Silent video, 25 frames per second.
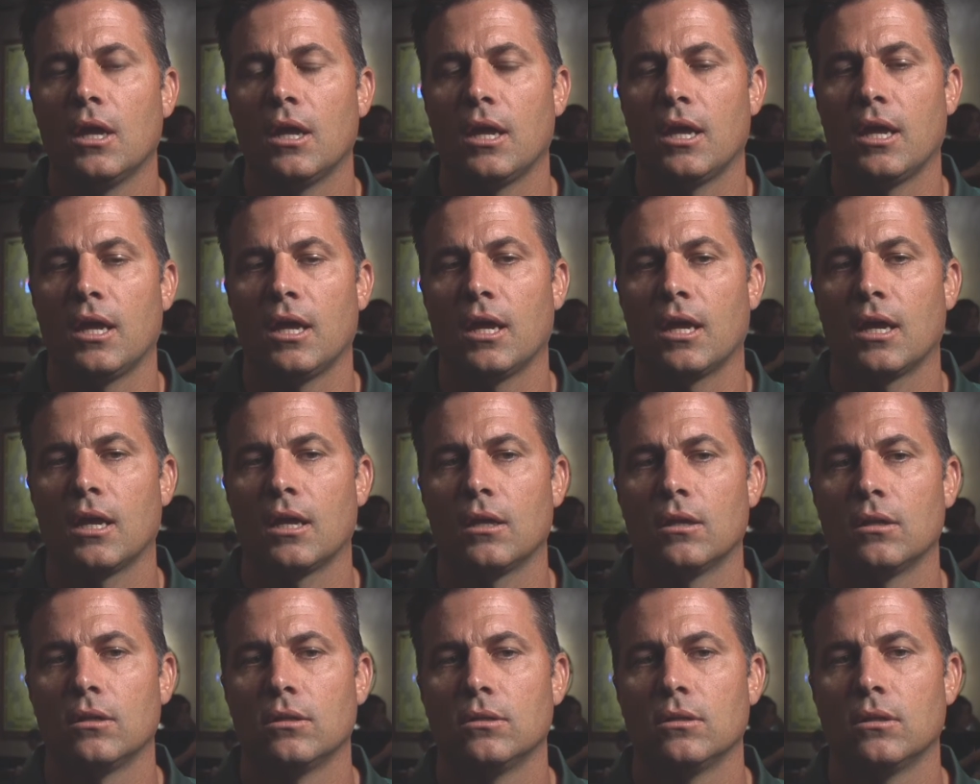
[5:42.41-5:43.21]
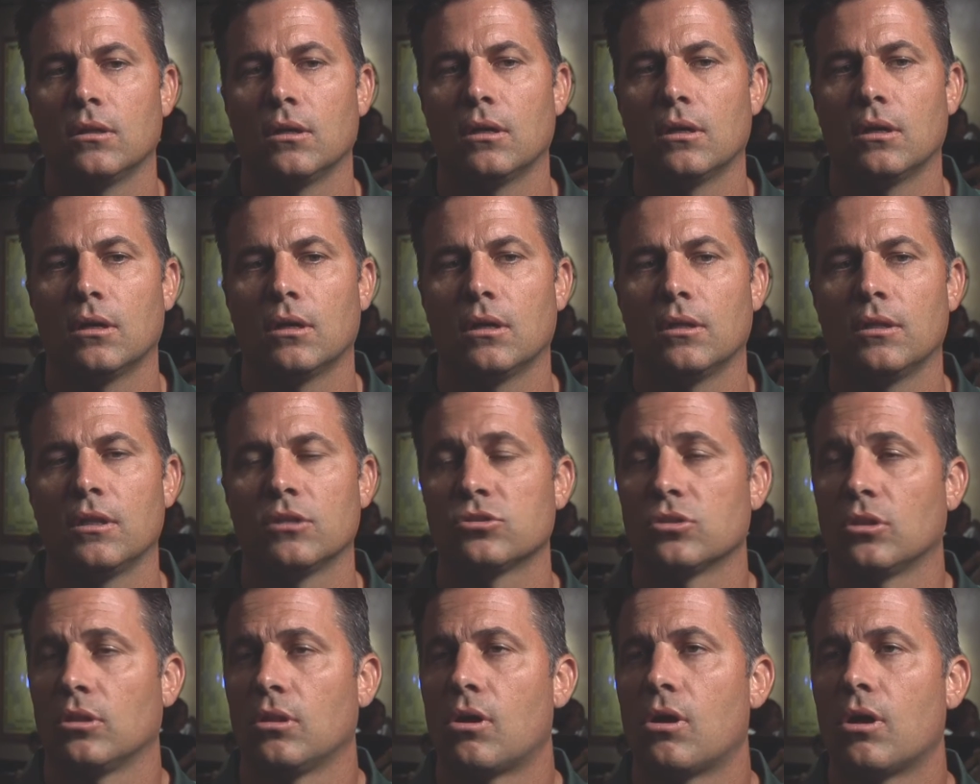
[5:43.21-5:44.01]
And
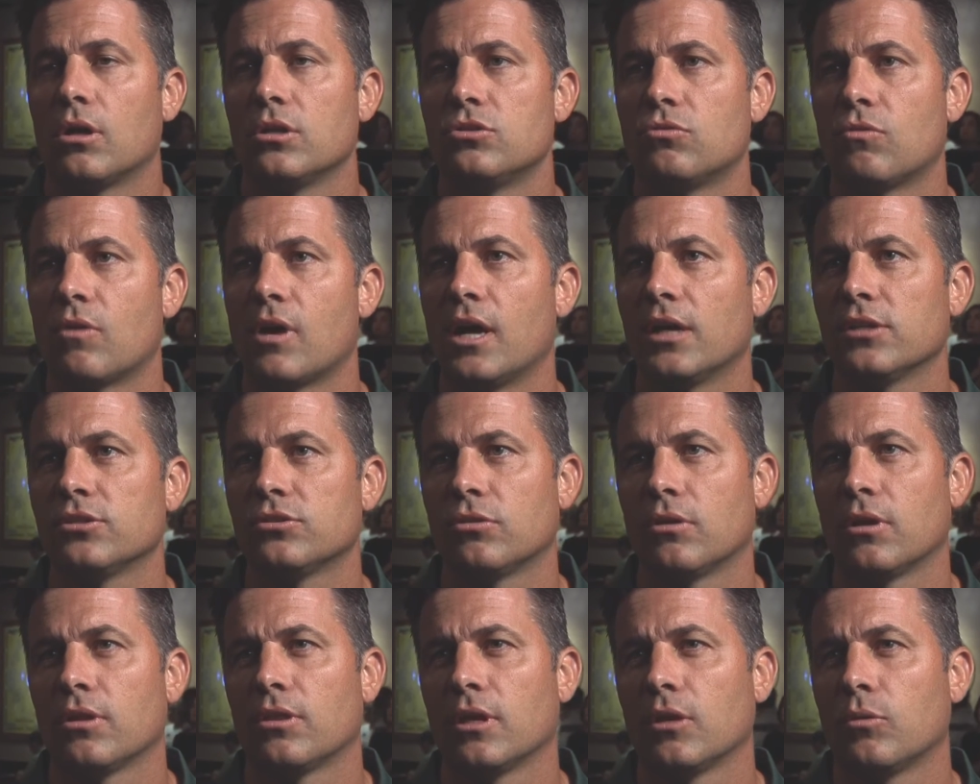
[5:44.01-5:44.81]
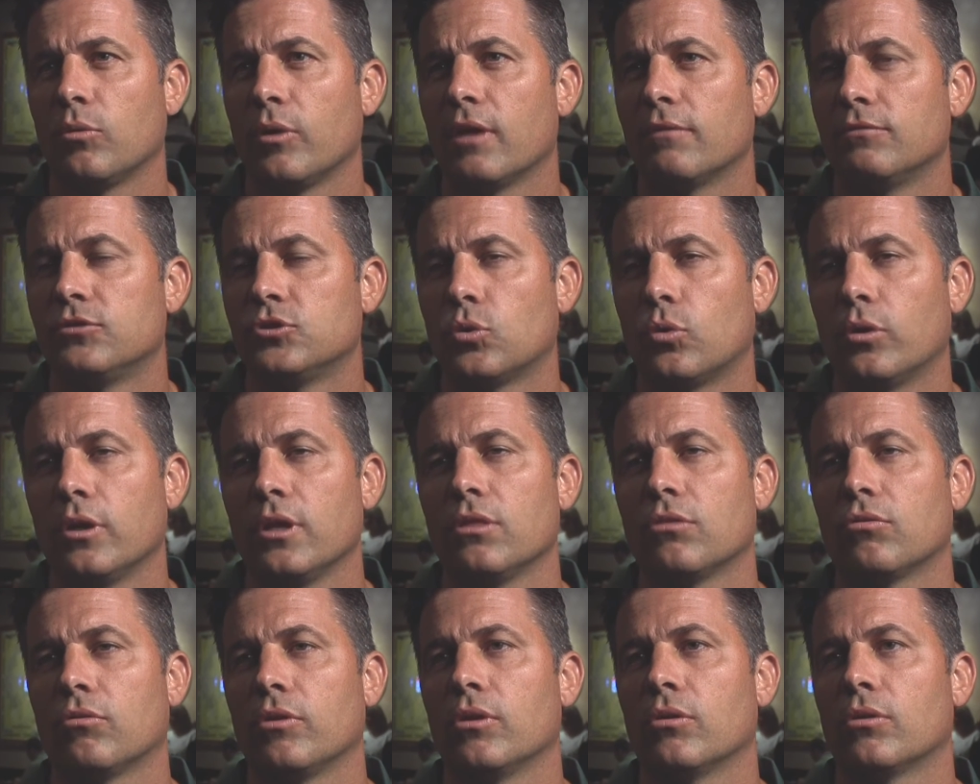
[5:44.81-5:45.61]
there's a large roster. I think we have
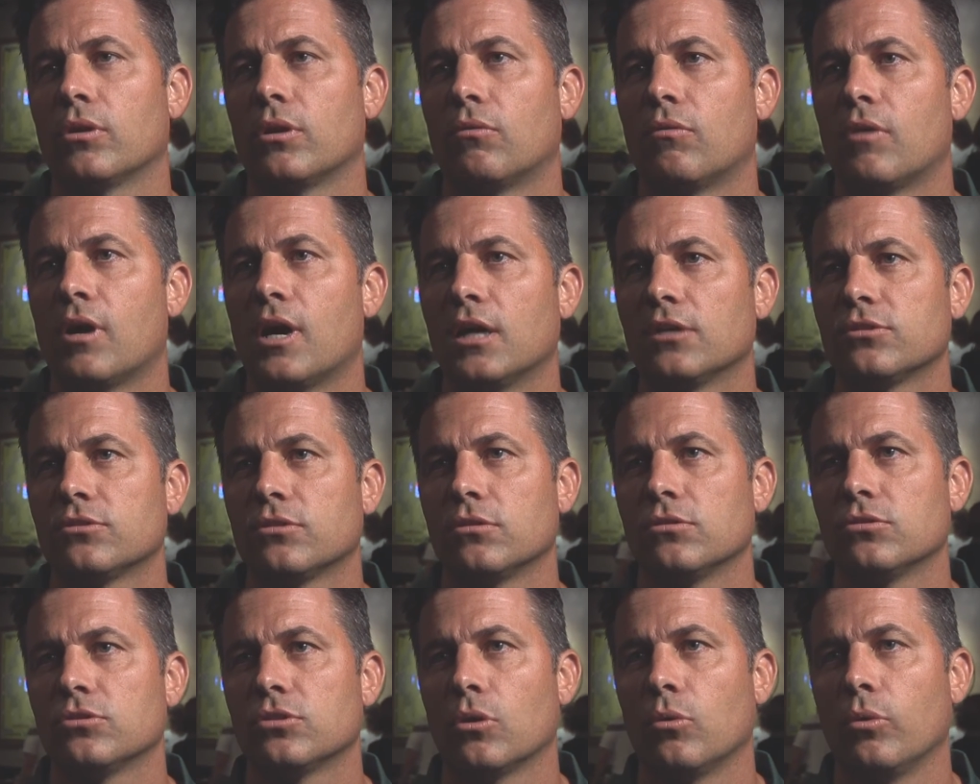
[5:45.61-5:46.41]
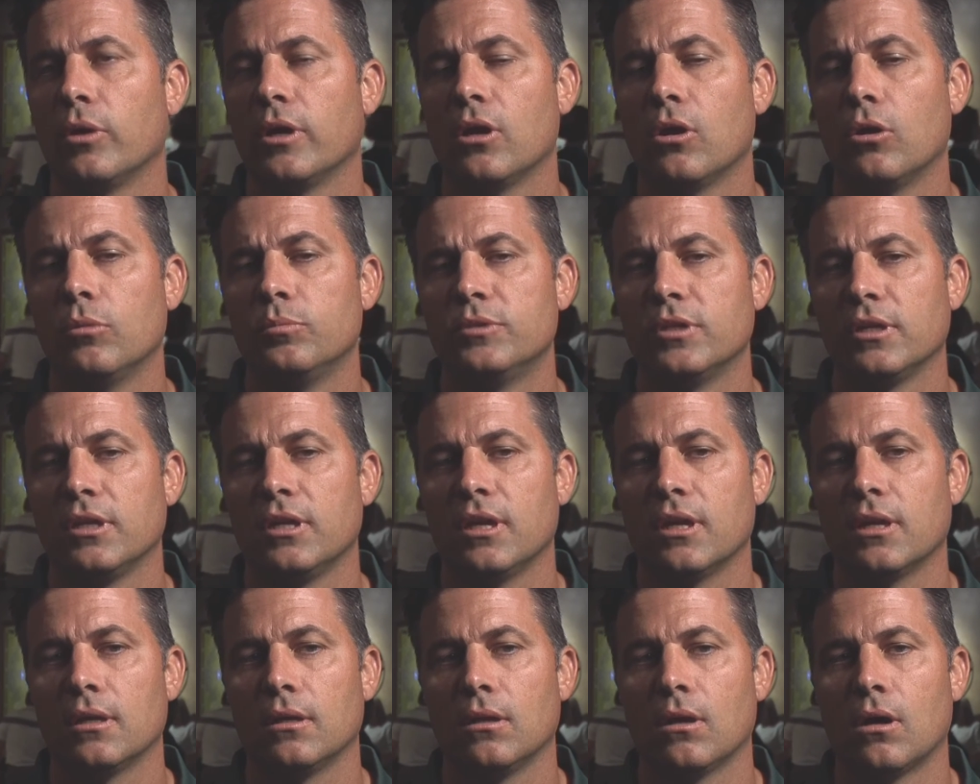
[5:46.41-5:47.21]
23 on the roster, so we hope to
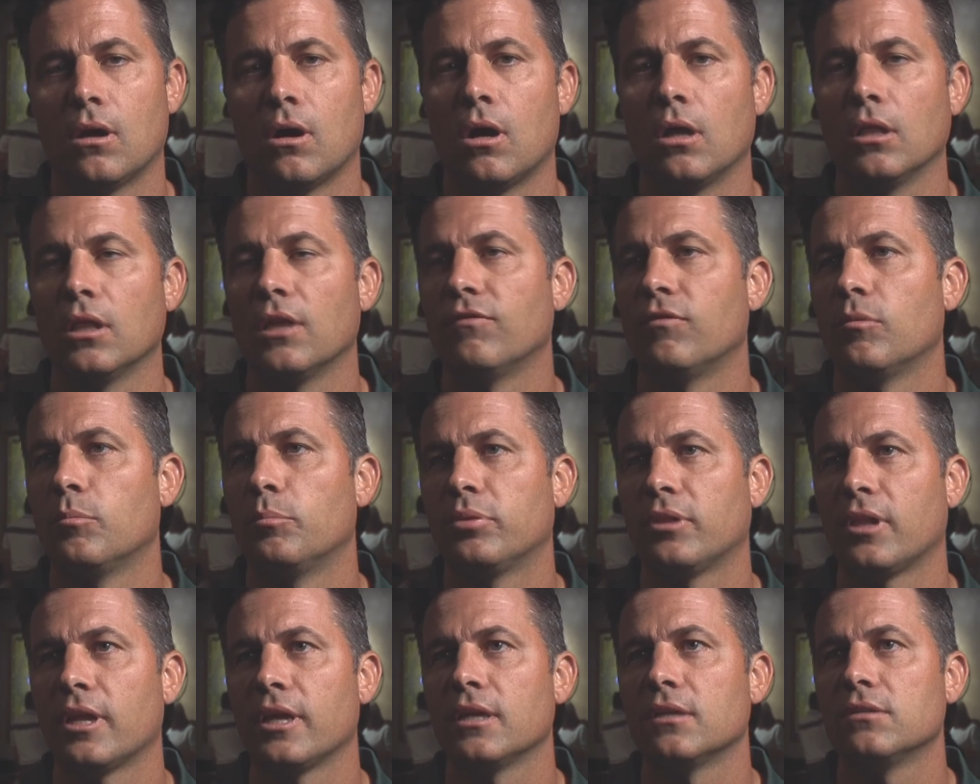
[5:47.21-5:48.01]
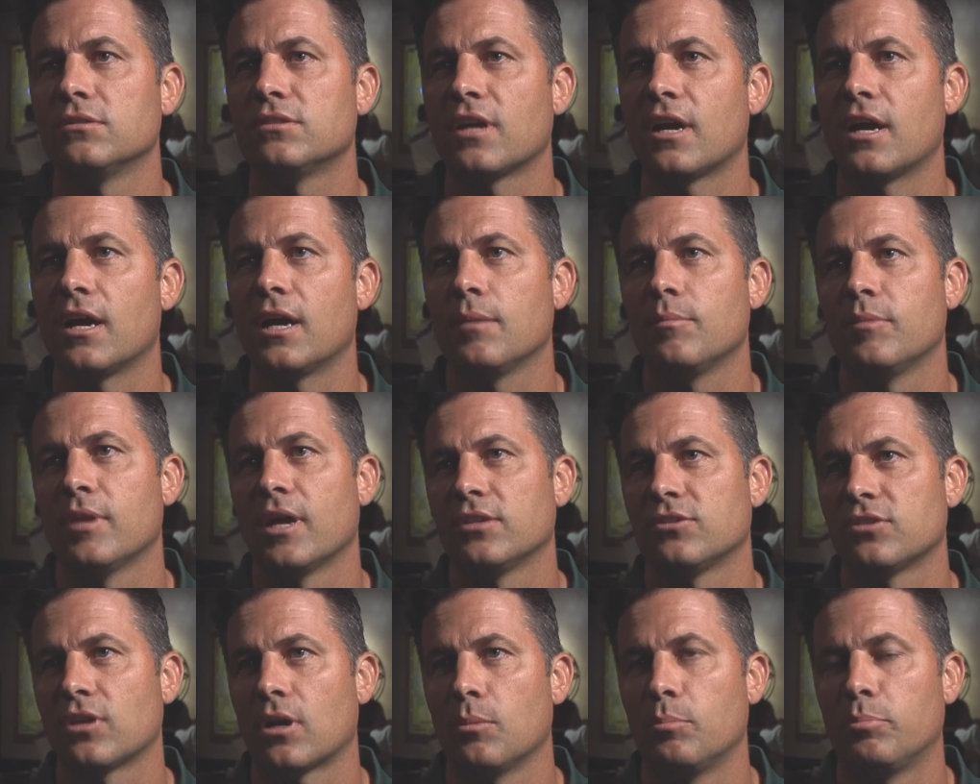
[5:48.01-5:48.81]
get all of them playing time.
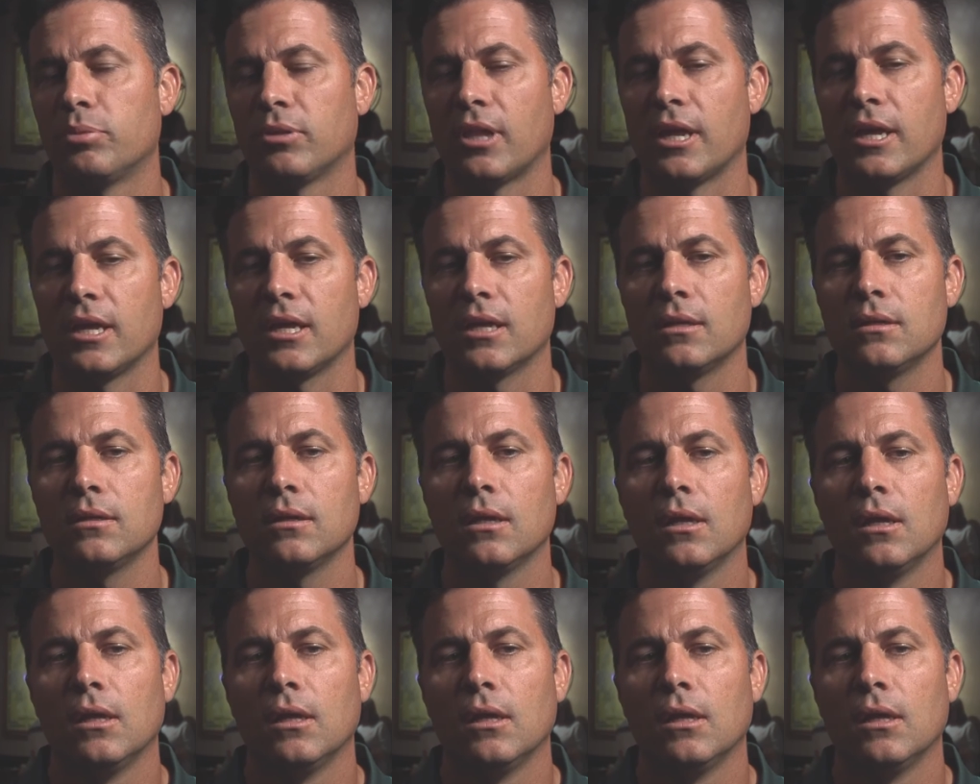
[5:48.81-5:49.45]
That's our plan.